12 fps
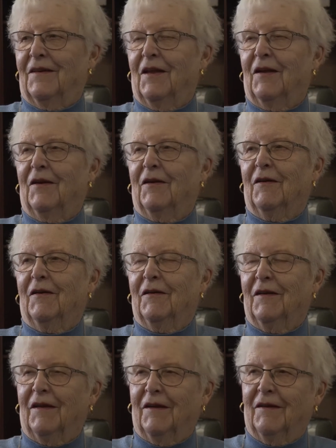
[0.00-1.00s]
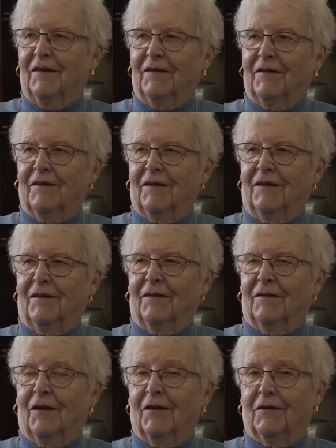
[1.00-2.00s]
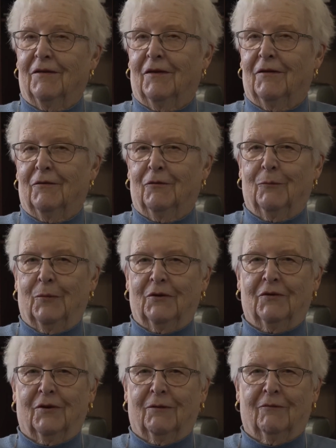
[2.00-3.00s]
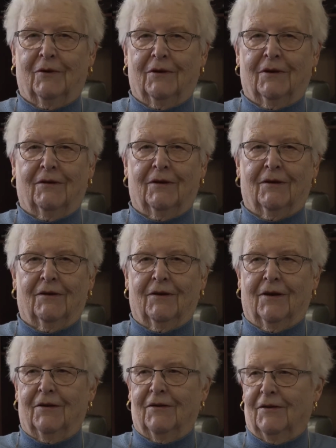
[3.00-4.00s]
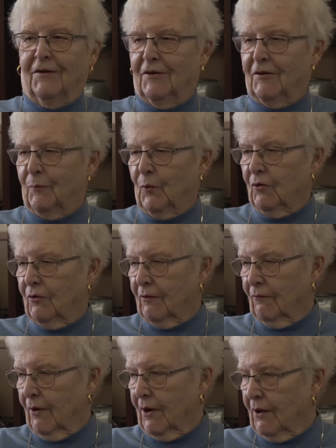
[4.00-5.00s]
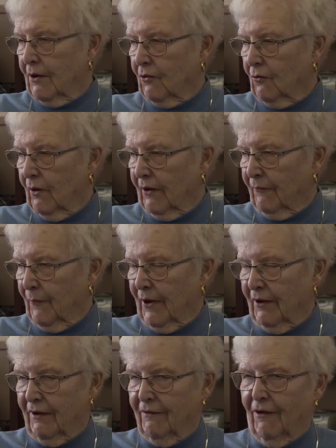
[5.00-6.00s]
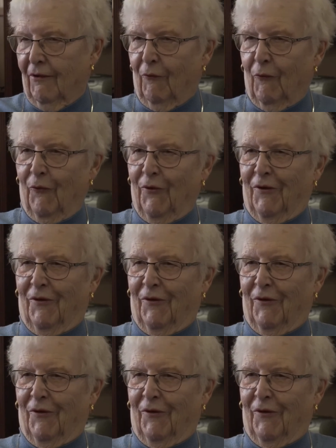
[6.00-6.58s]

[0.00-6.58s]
Yeah. I do miss him very dearly. I take his picture. Why did you let me here alone?